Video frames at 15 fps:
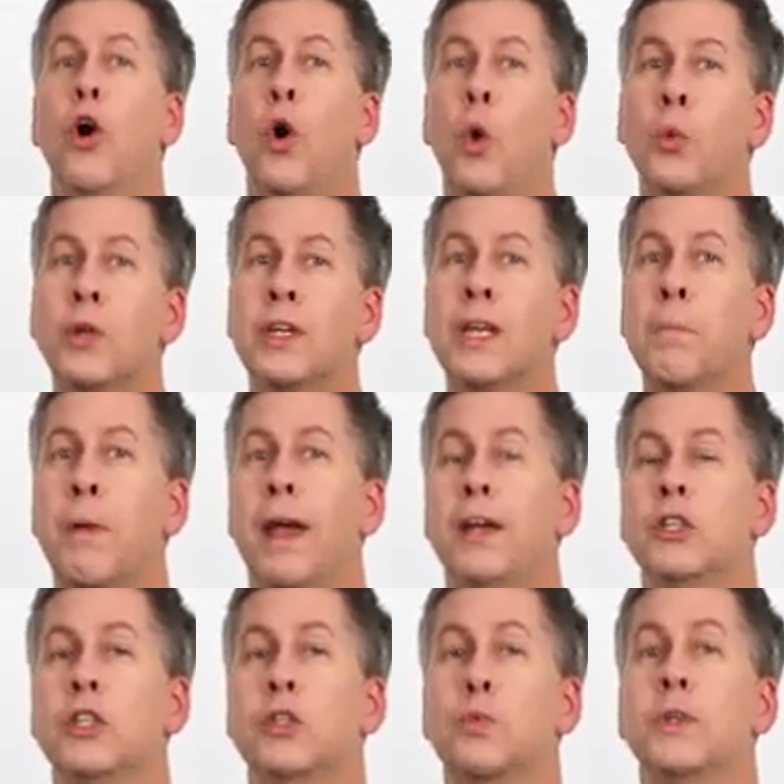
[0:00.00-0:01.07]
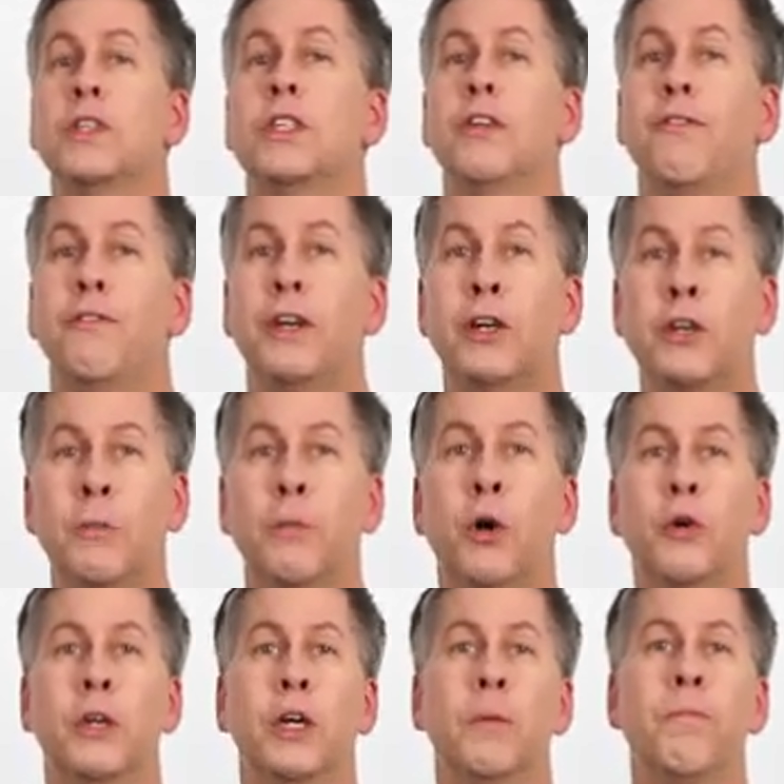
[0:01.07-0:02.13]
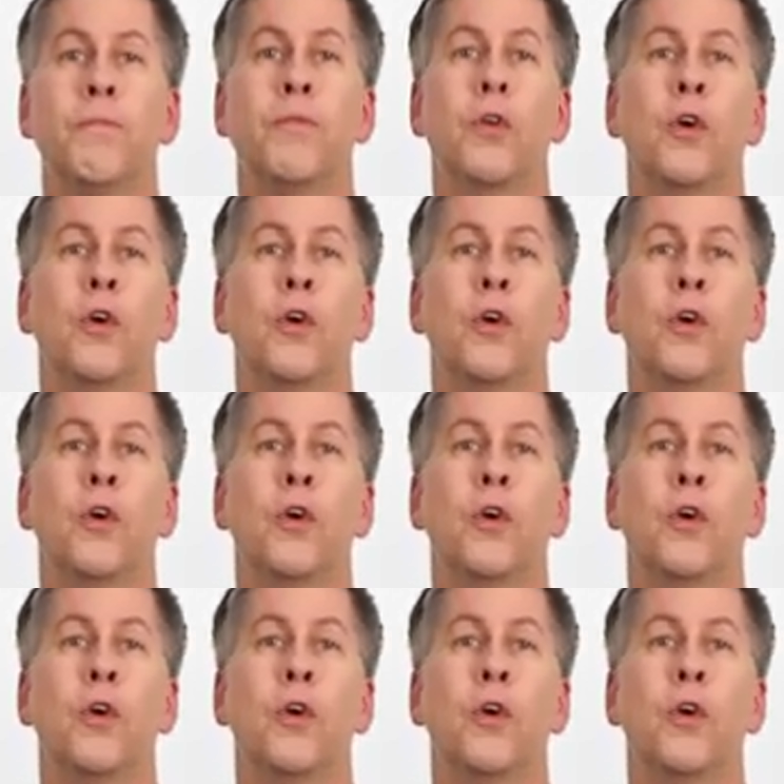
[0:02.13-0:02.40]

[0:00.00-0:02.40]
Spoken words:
only in patients with severe pneumonia,